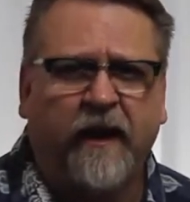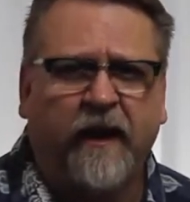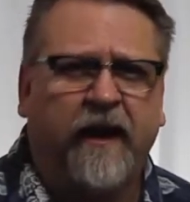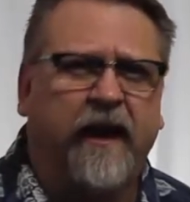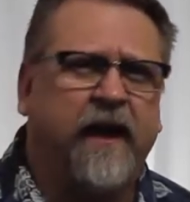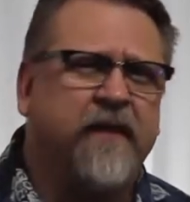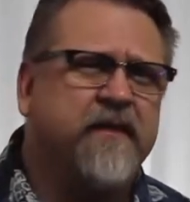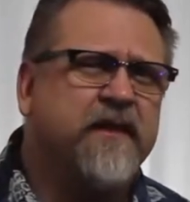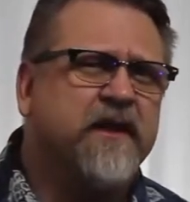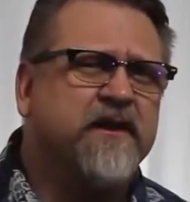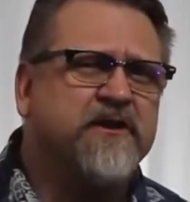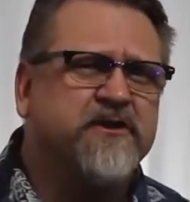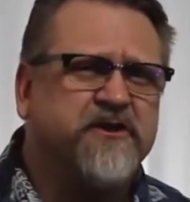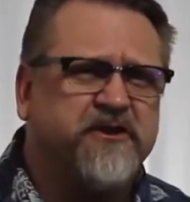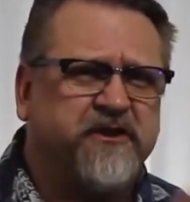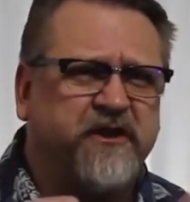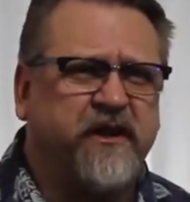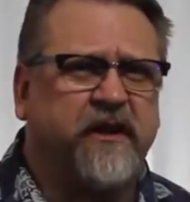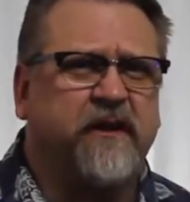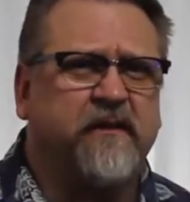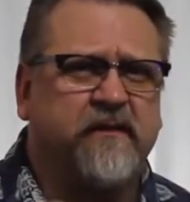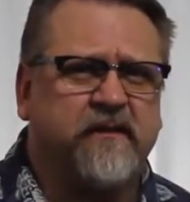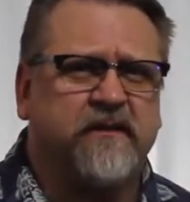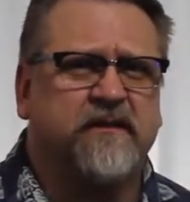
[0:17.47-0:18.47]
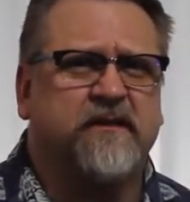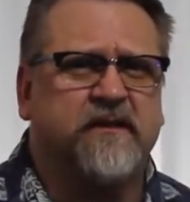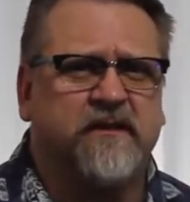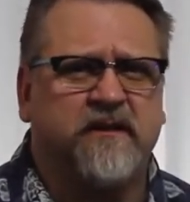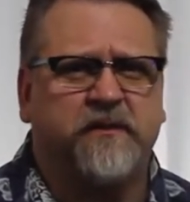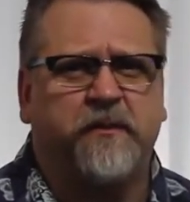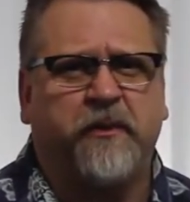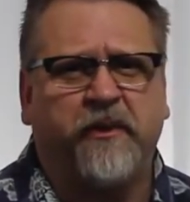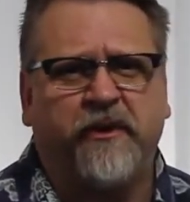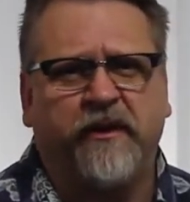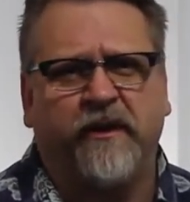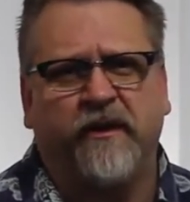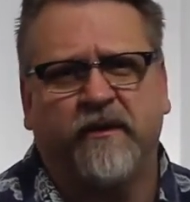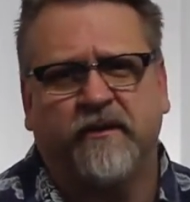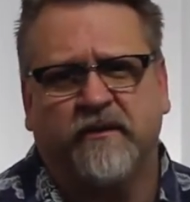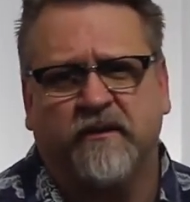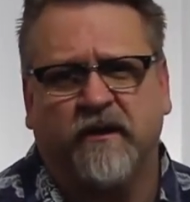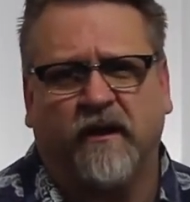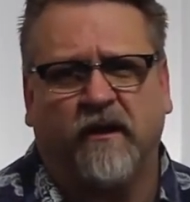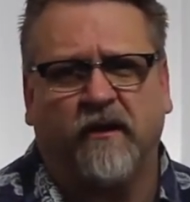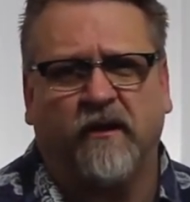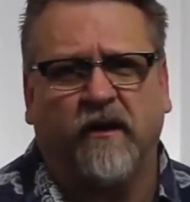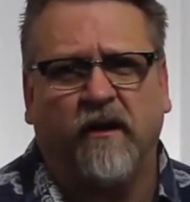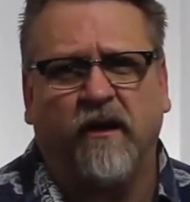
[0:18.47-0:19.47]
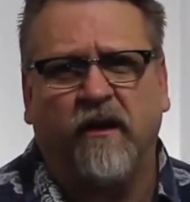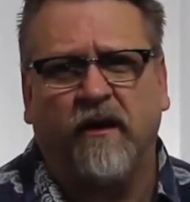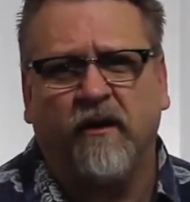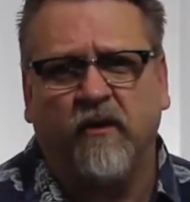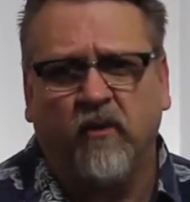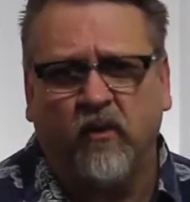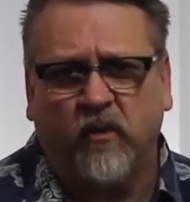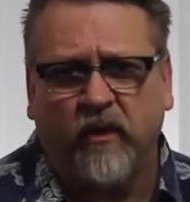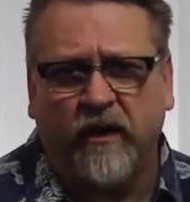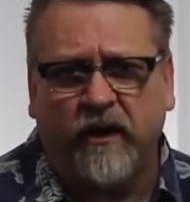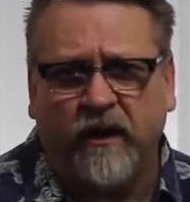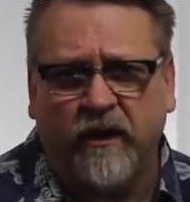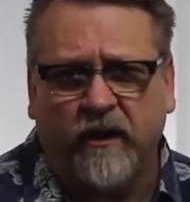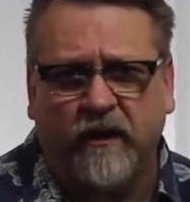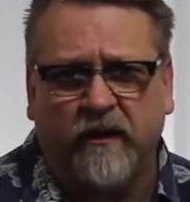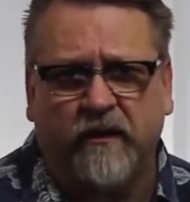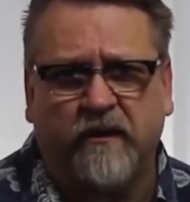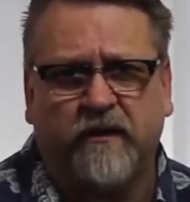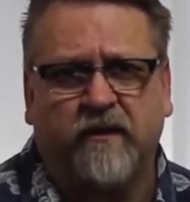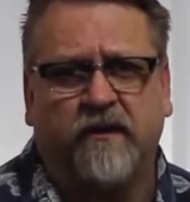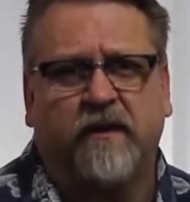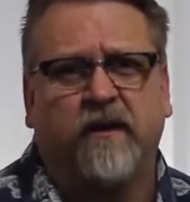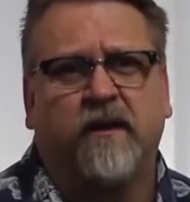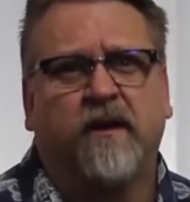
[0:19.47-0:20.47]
And then share this experience along with